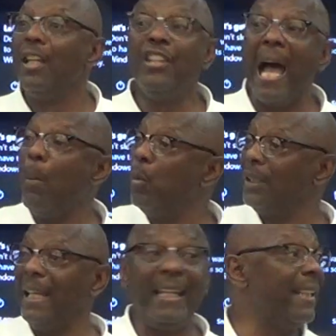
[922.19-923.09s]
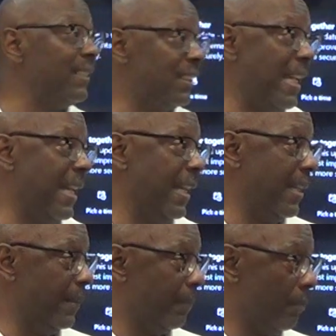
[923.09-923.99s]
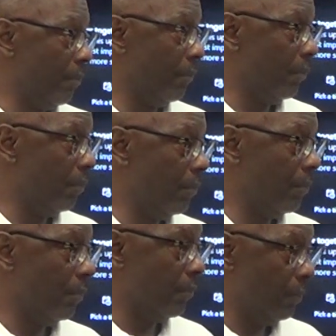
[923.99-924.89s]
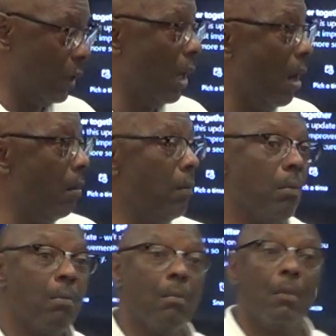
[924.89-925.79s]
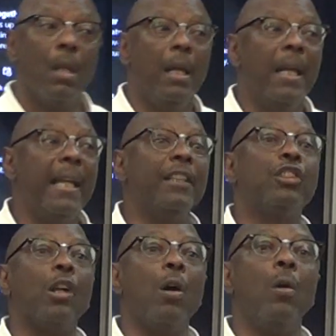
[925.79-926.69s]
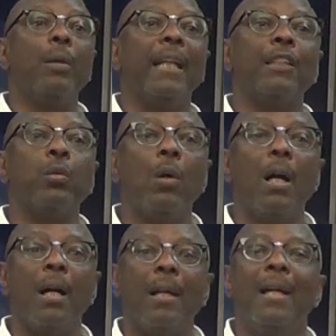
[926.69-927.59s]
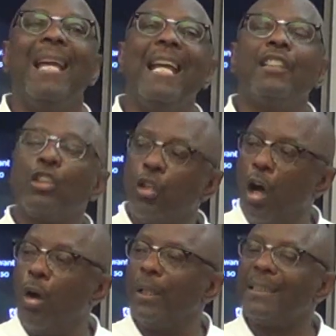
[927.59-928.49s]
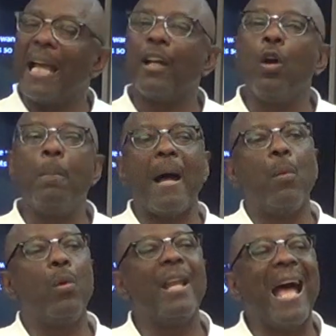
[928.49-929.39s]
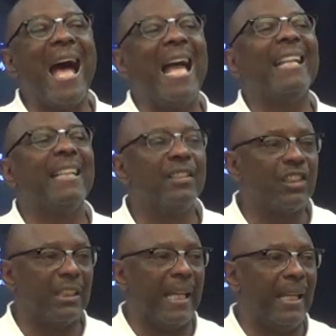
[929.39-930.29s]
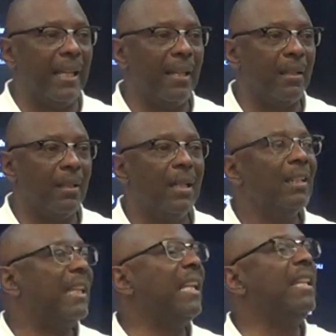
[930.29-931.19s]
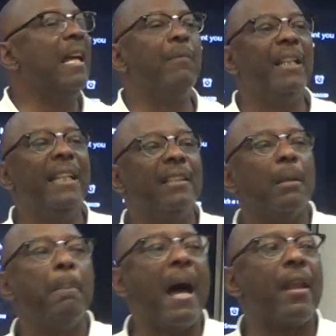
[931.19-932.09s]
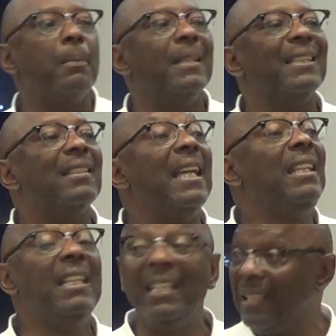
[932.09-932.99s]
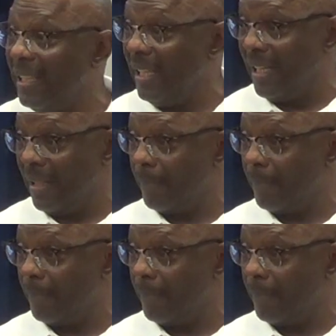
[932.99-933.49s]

Not what they can stand. You know? And so, guess what? As long as I go by what I can stand, they never hit the bottom that they need to hit.